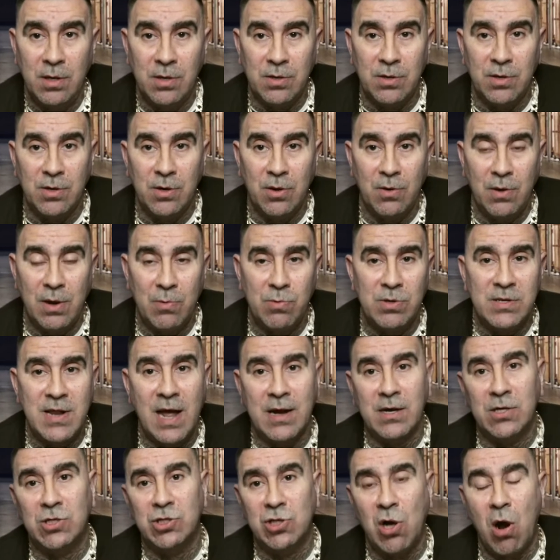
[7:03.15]
You know, it was
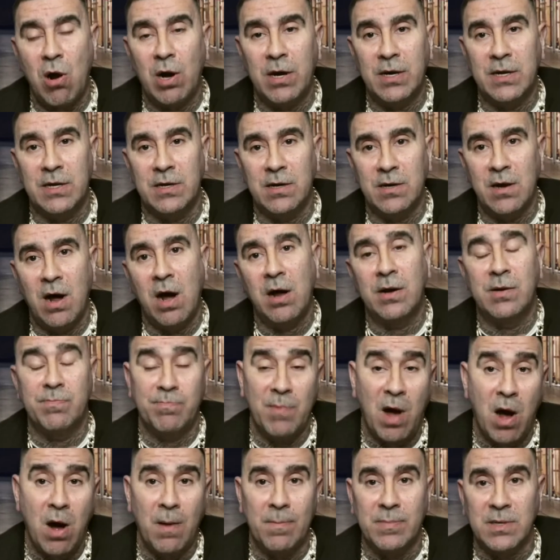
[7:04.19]
like a target
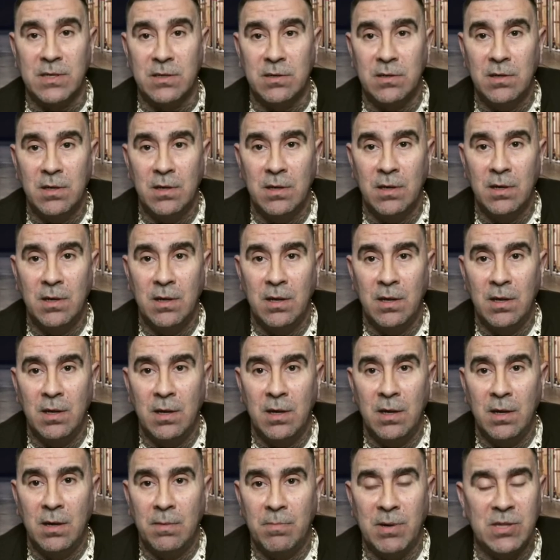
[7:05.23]
on me.
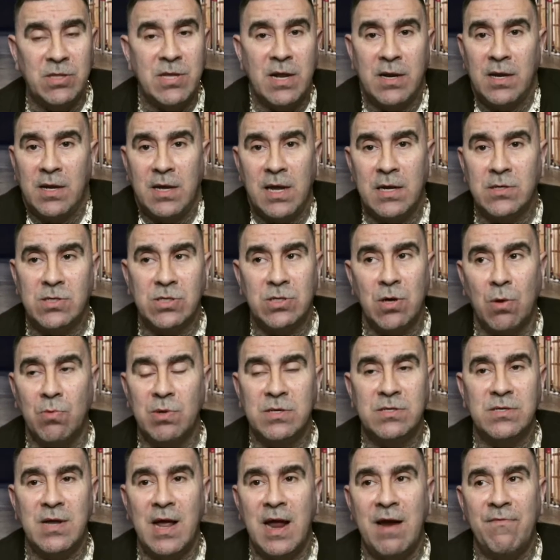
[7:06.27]
But then again, so
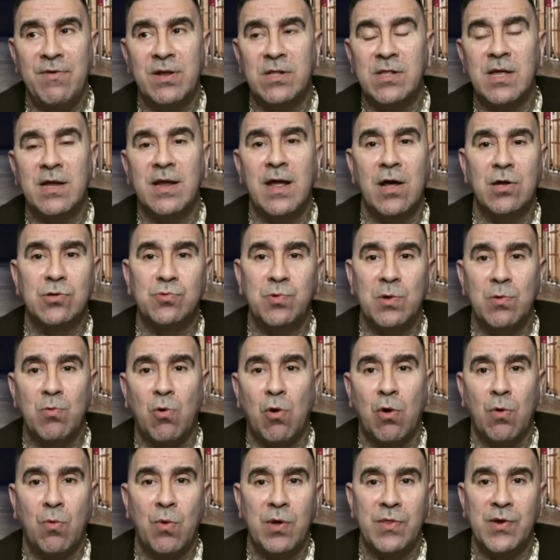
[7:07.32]
was everything else we
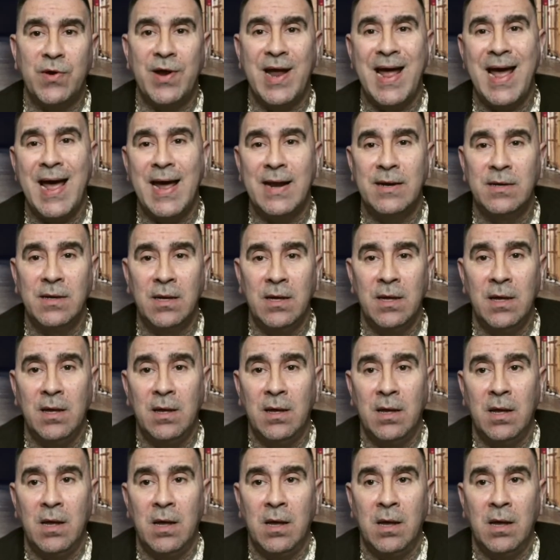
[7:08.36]
wore, whether it had
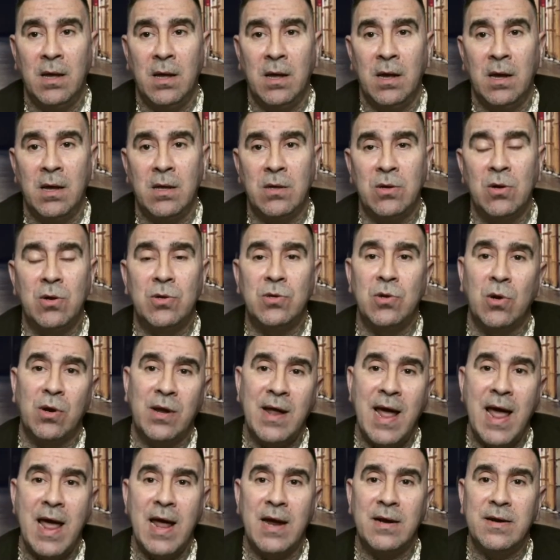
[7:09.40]
your
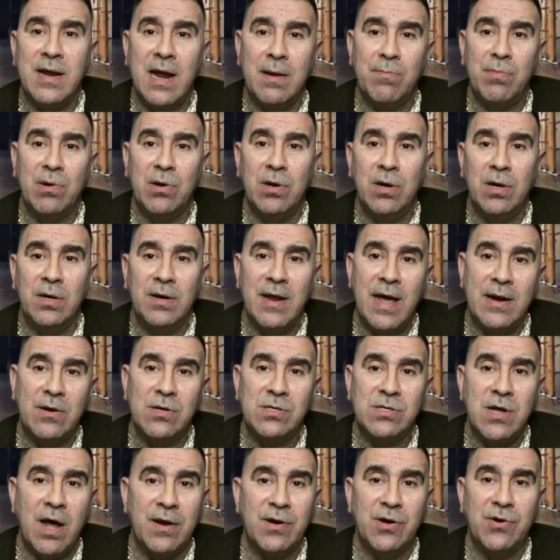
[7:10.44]
gang neighborhood
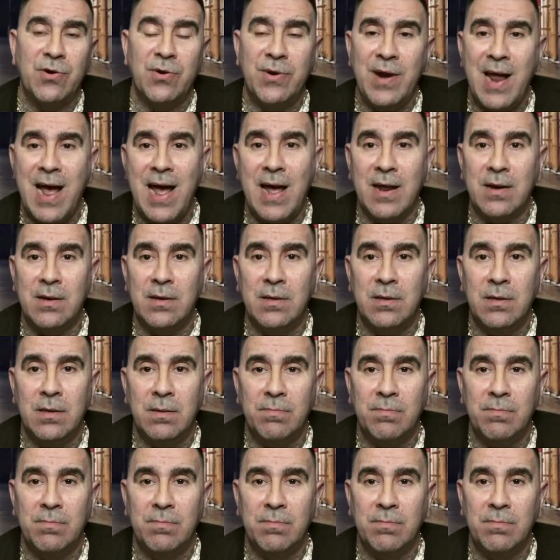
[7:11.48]
letters on it or not.